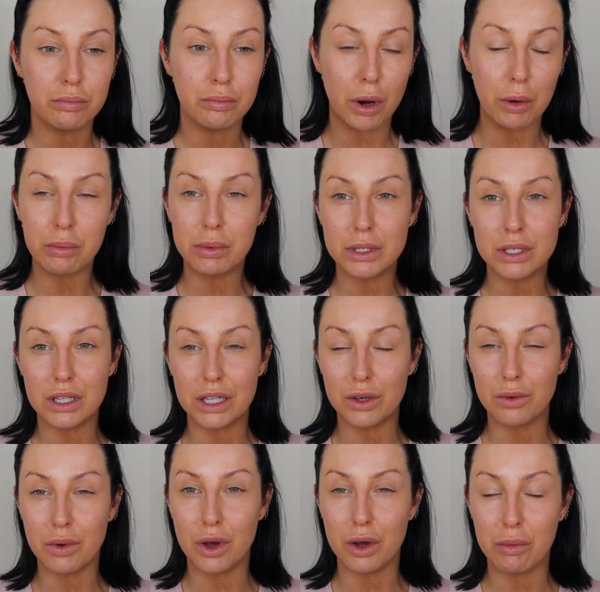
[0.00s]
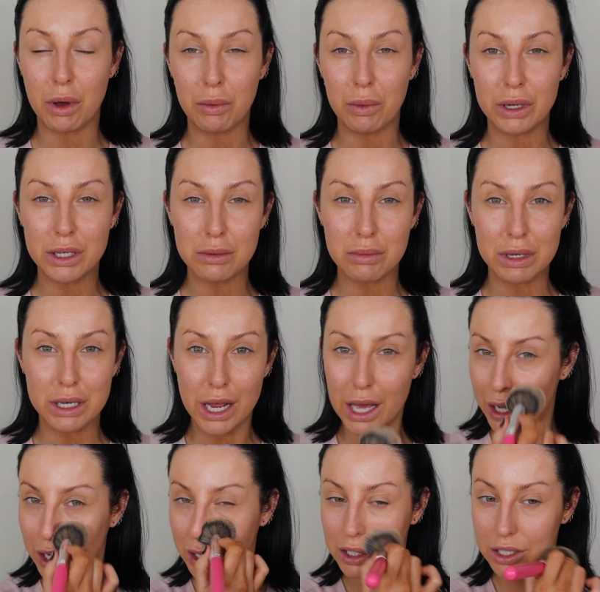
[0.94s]
purposely go out of my way to be
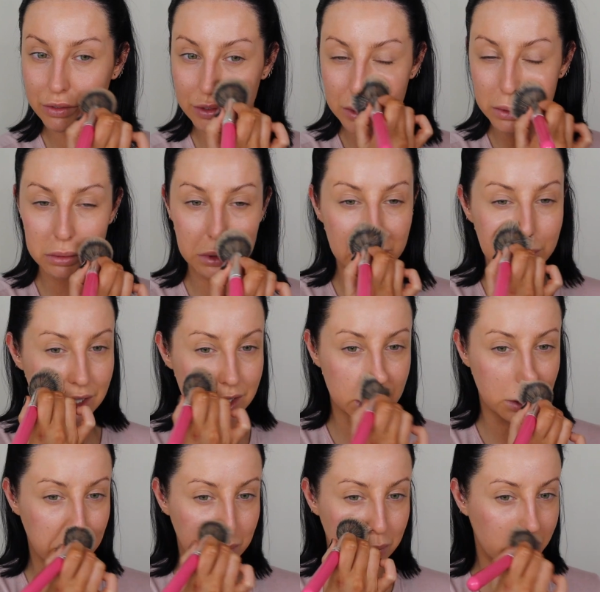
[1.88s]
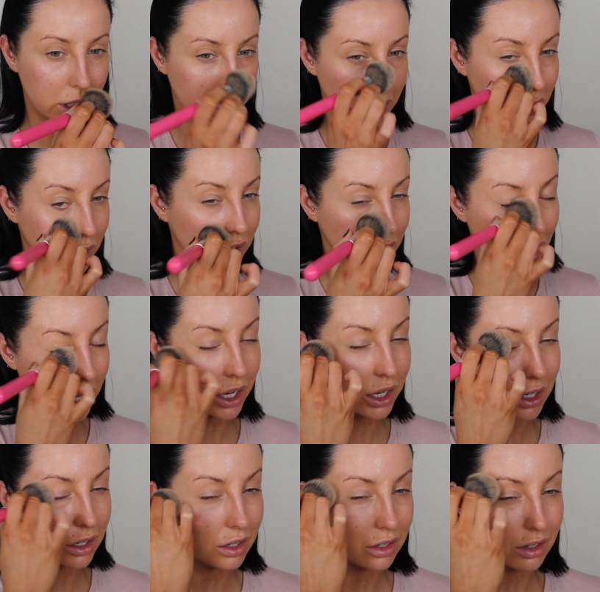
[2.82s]
negative towards somebody
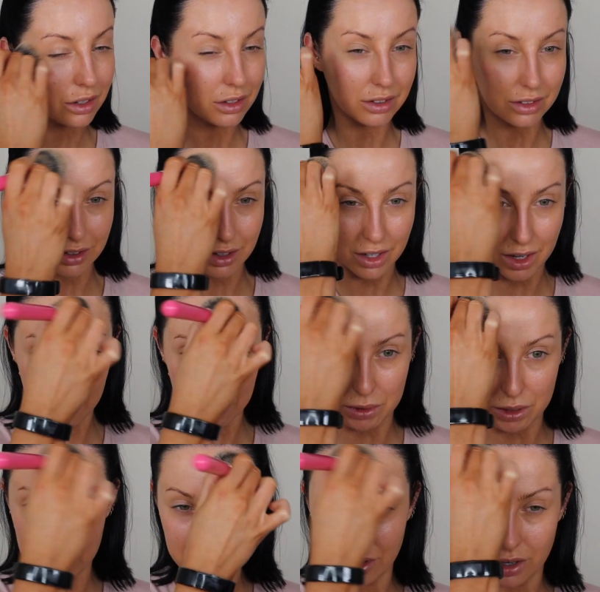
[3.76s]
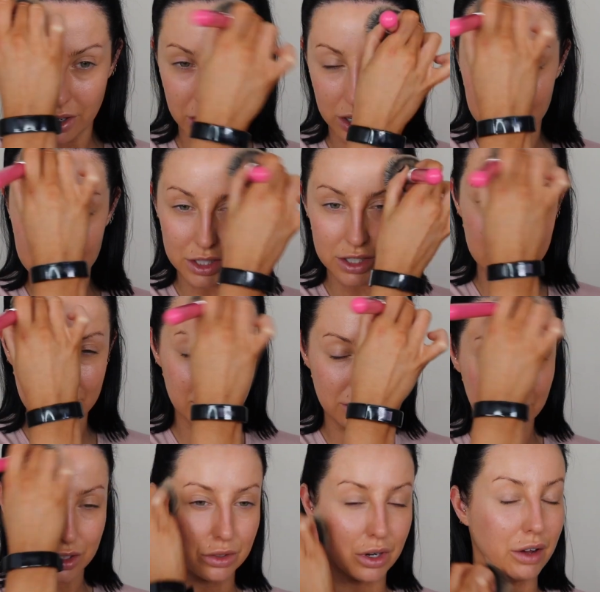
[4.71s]
online. I mean, I
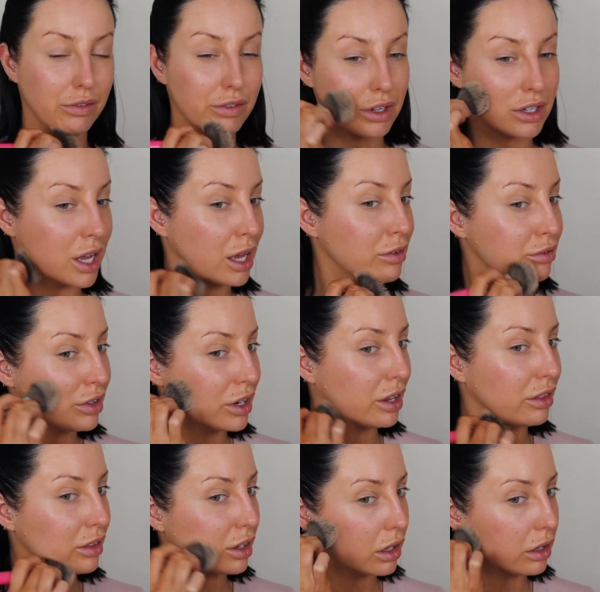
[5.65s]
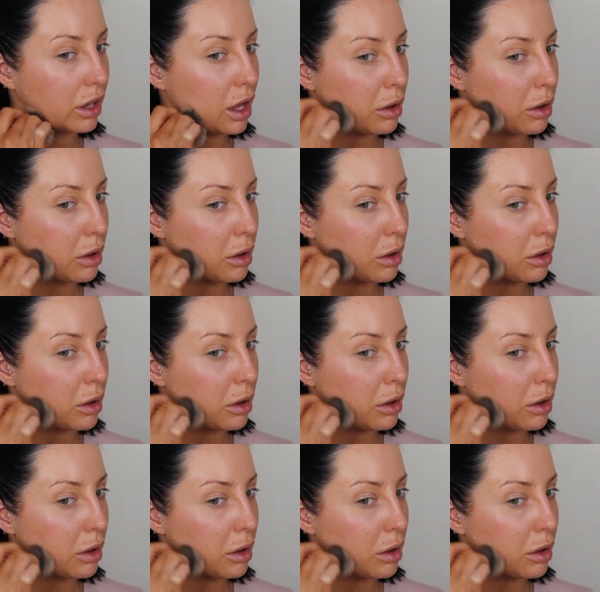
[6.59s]
don't have the time for anything like